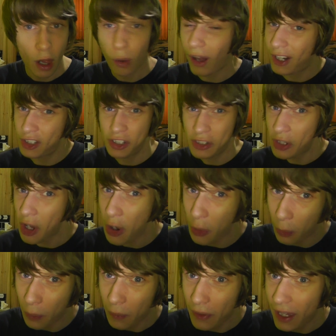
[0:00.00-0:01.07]
Well, actually
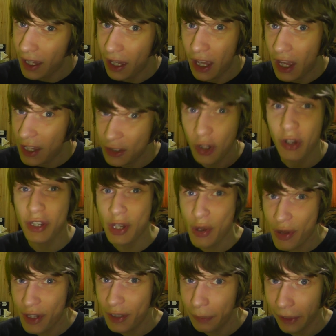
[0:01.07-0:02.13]
no. It's not
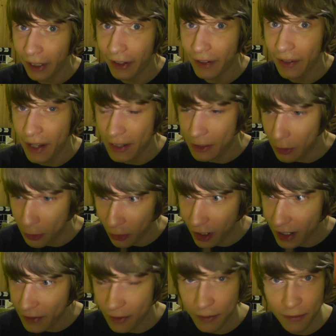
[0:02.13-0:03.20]
you that's blind, it's the
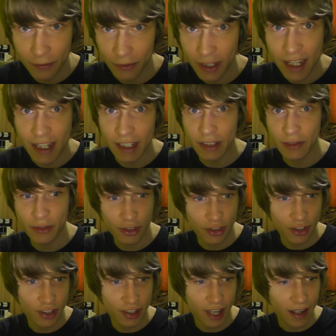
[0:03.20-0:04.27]
Driving Vehicles
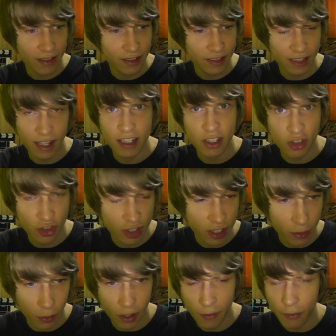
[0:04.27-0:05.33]
Standards
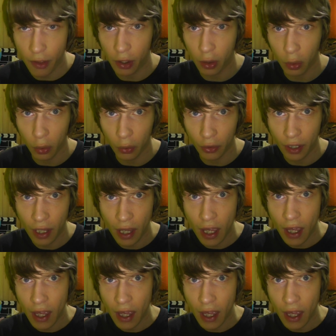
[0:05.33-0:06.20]
Agency or whatever they're called.